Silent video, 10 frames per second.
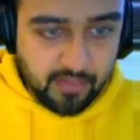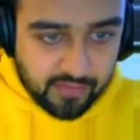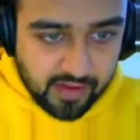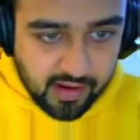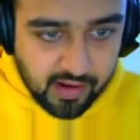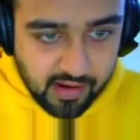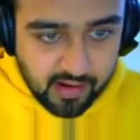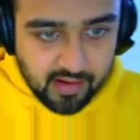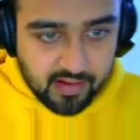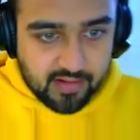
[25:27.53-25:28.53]
we
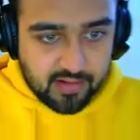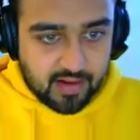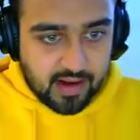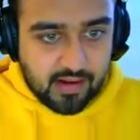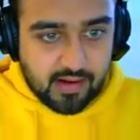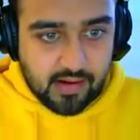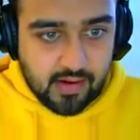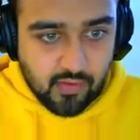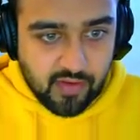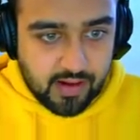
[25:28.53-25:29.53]
get
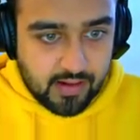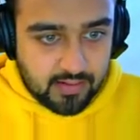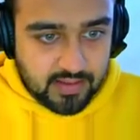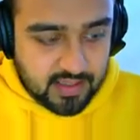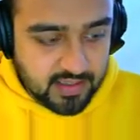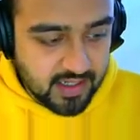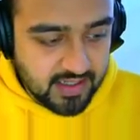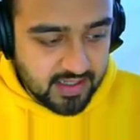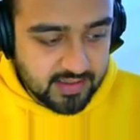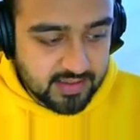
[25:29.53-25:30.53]
new values such
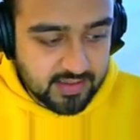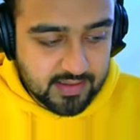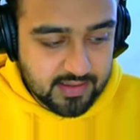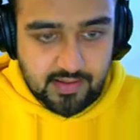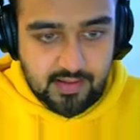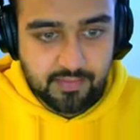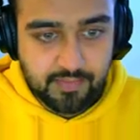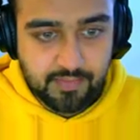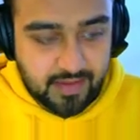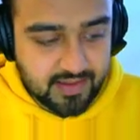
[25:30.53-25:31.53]
as
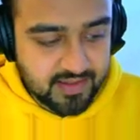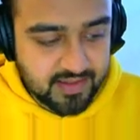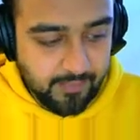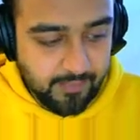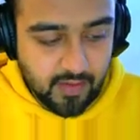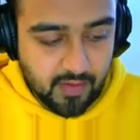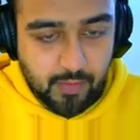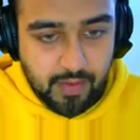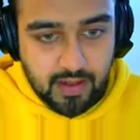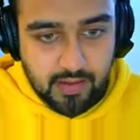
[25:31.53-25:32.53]
P plus A
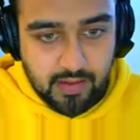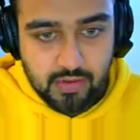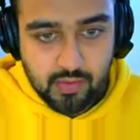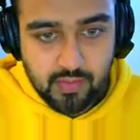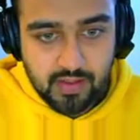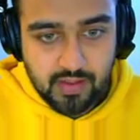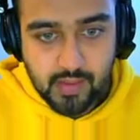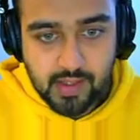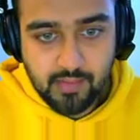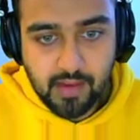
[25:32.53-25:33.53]
would become 2 plus
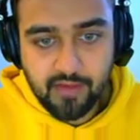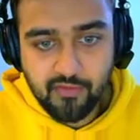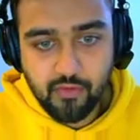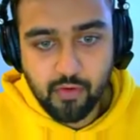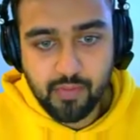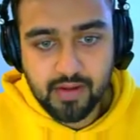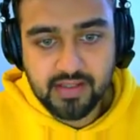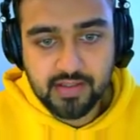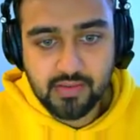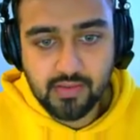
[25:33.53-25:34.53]
1 by 4
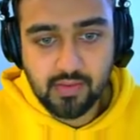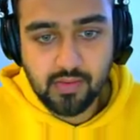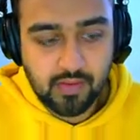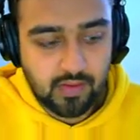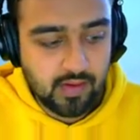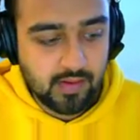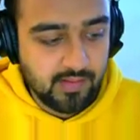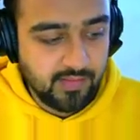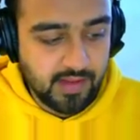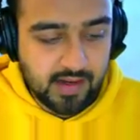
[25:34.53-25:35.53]
plus 2,
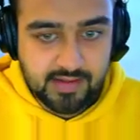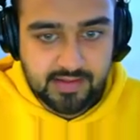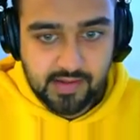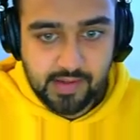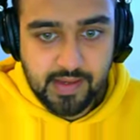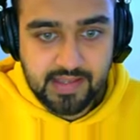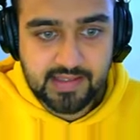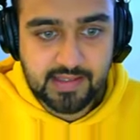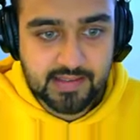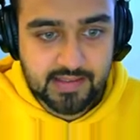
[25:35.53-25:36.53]
that is 3 by
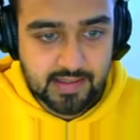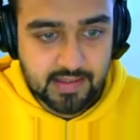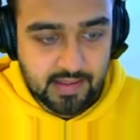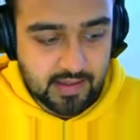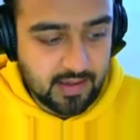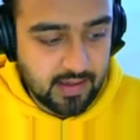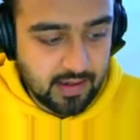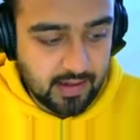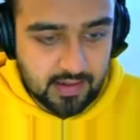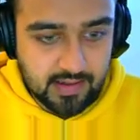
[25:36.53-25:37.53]
6.
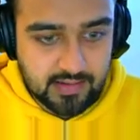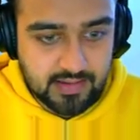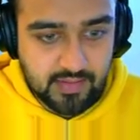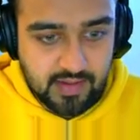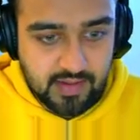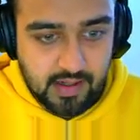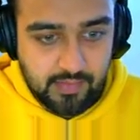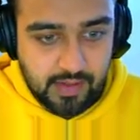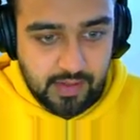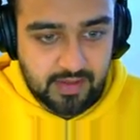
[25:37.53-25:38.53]
Similarly,
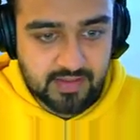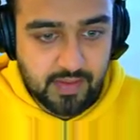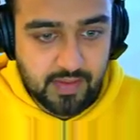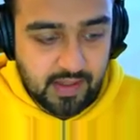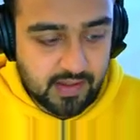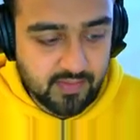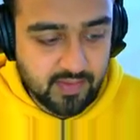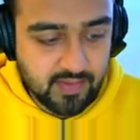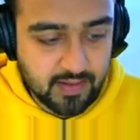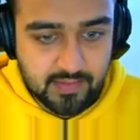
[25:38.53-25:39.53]
P plus B
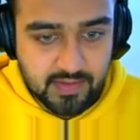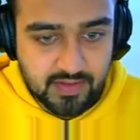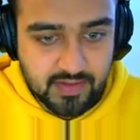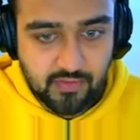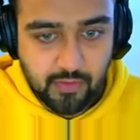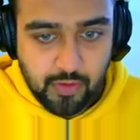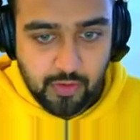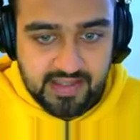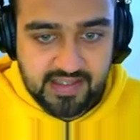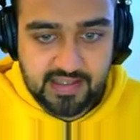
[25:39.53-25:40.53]
becomes 4
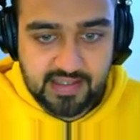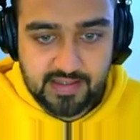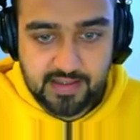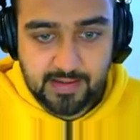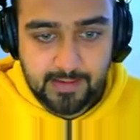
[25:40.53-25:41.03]
by 6.